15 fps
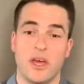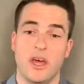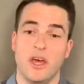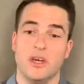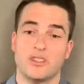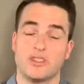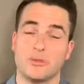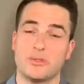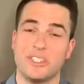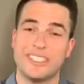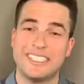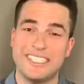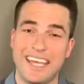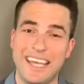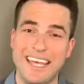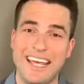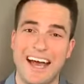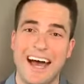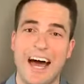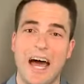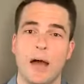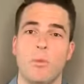So today
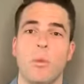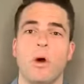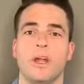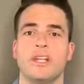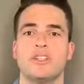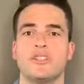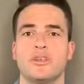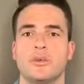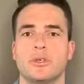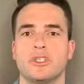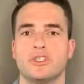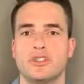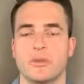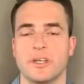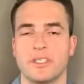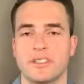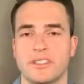I wanted to address a